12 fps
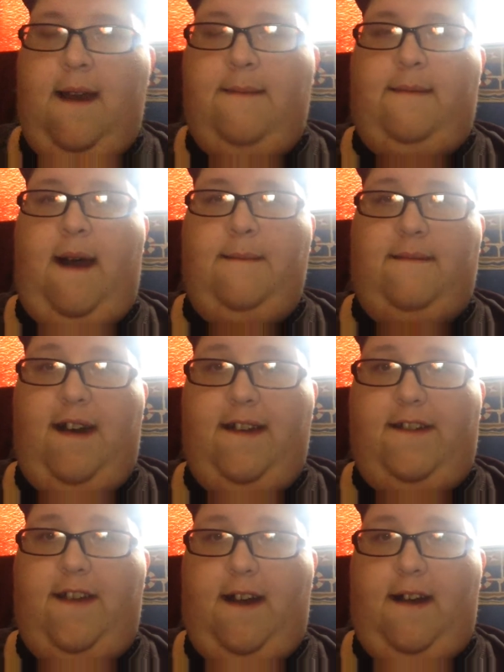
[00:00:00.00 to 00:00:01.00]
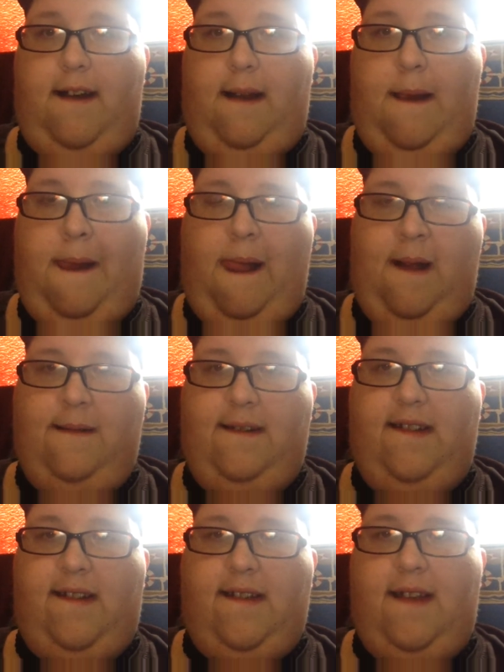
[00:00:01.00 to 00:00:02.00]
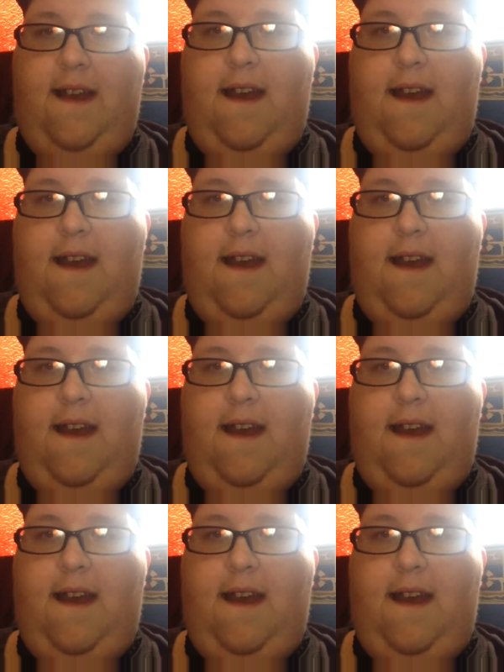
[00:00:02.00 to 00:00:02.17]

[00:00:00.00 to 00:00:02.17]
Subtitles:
My mud jug was